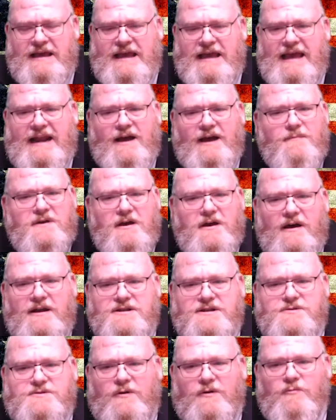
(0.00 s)
And I'll be
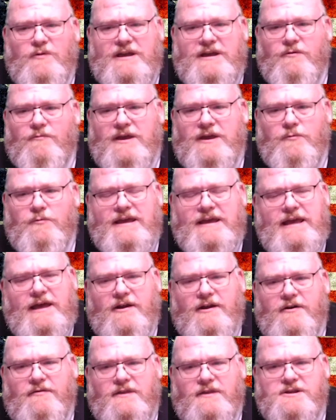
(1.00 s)
honest, when we
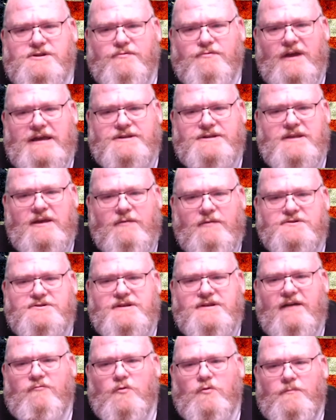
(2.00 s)
entered this race, there were
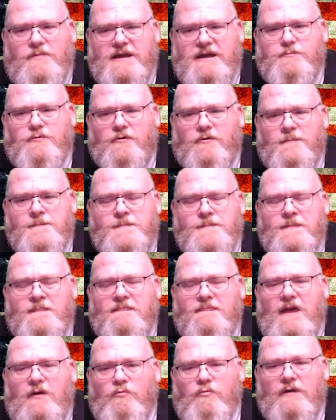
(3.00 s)
several people
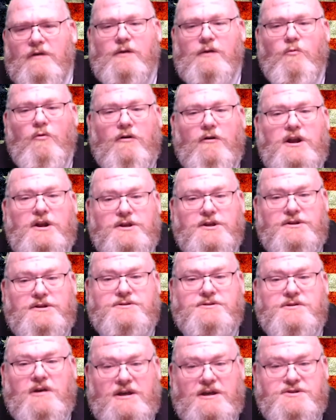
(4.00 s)
that really
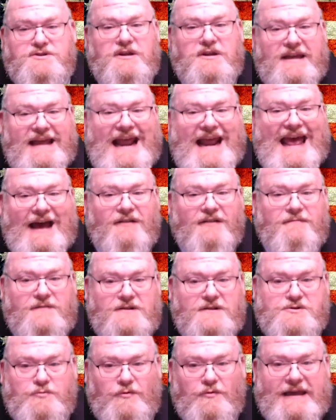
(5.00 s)
wanted us to get out of
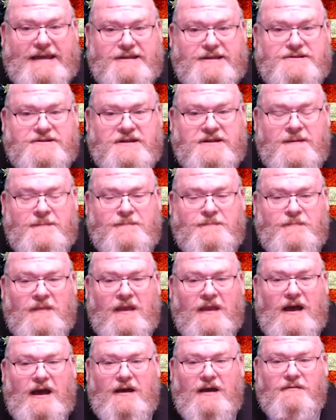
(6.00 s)
this race.
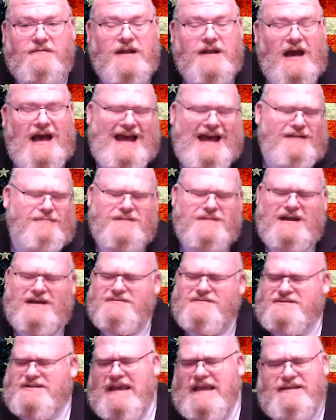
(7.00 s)
I'm
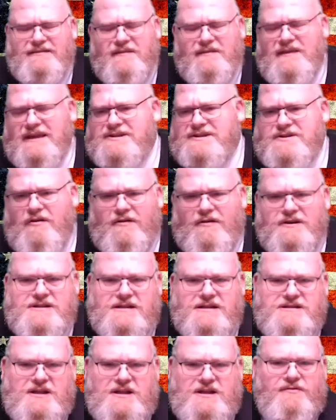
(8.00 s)
not saying that they saw us
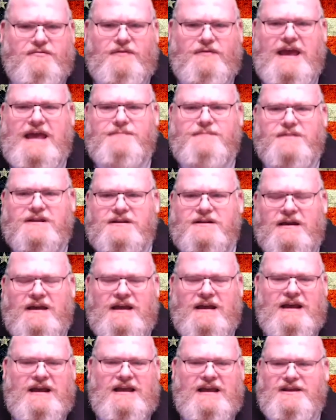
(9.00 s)
as a threat, but,
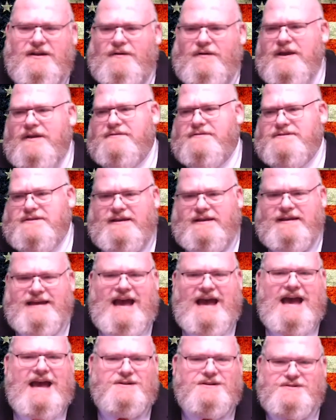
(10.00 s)
here's a
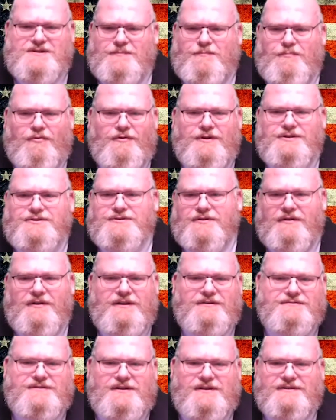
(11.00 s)
guy who's a preacher,
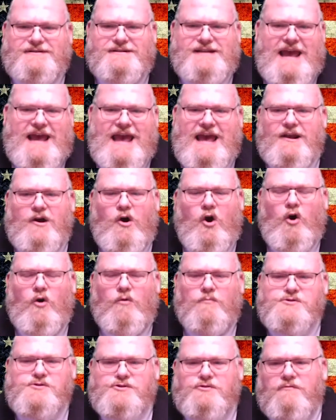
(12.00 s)
here's a dad, a
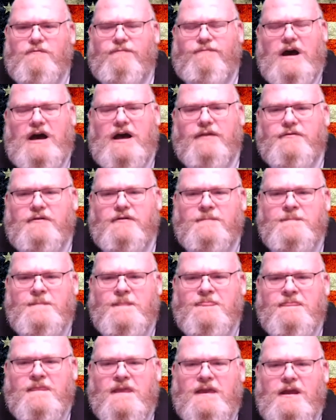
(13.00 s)
homeschool father.
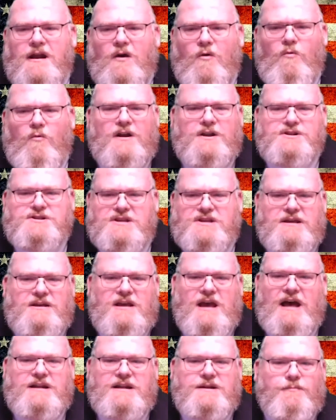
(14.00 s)
What has he
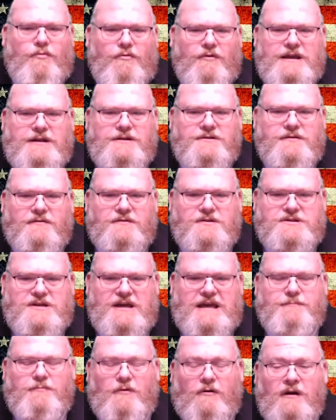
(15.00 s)
got to bring to the
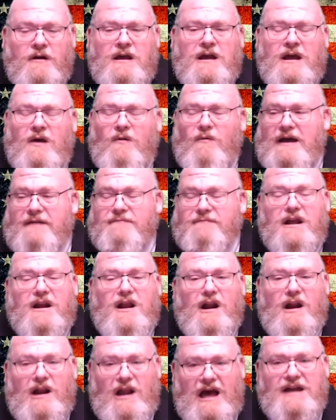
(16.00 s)
table? Well, I've got
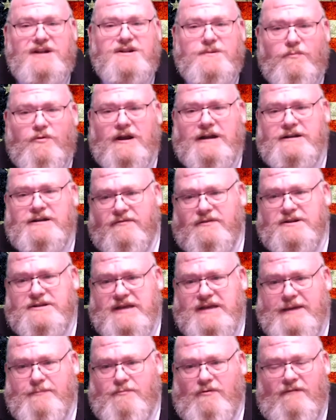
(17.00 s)
a lot to bring to the
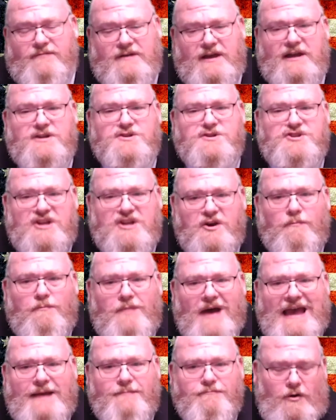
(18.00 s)
table. I've got a steel
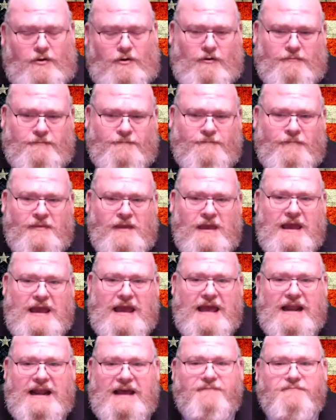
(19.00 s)
backbone,
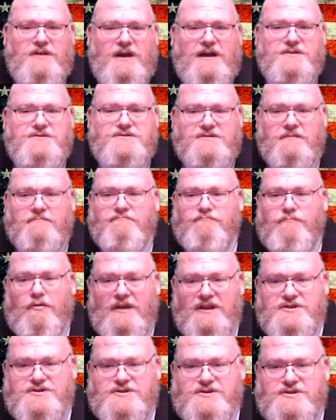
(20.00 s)
and I've got some
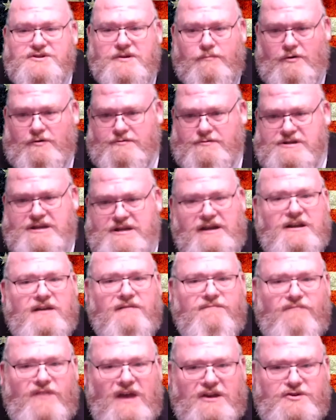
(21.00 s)
principles and
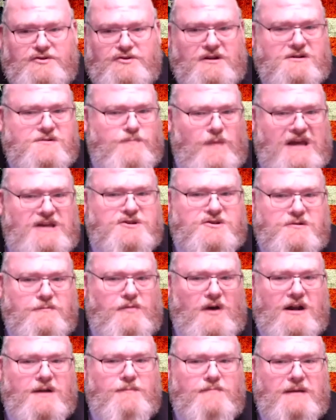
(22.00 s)
convictions based
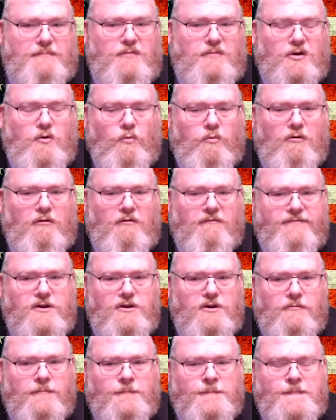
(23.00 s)
upon a biblical
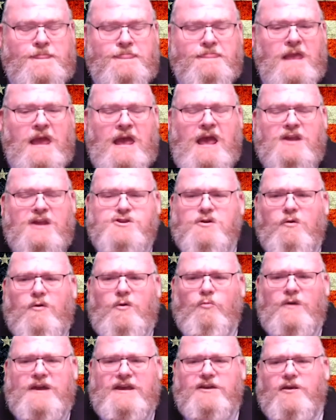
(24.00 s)
worldview. So
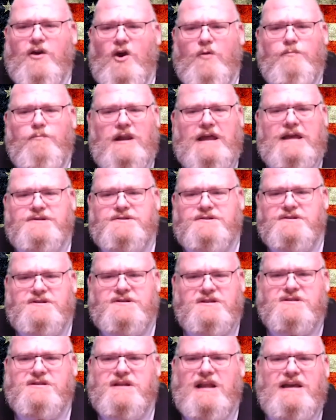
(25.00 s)
when we go places,
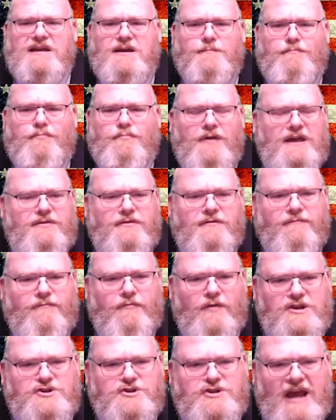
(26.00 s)
it's like a breath of
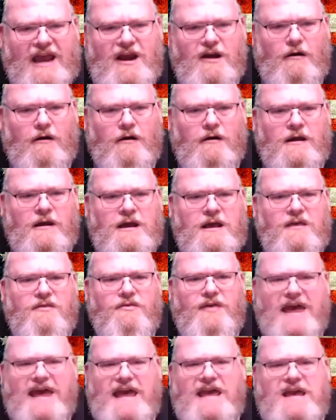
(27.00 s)
fresh air.
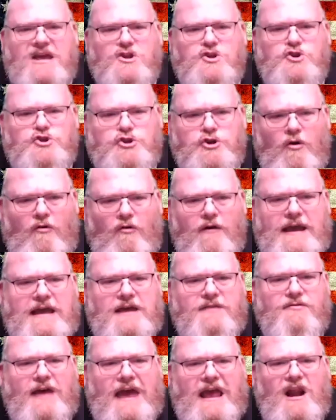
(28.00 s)
They enjoy
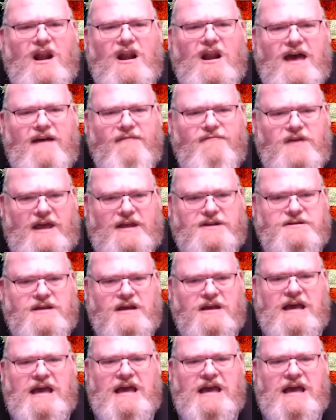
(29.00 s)
it. They love it.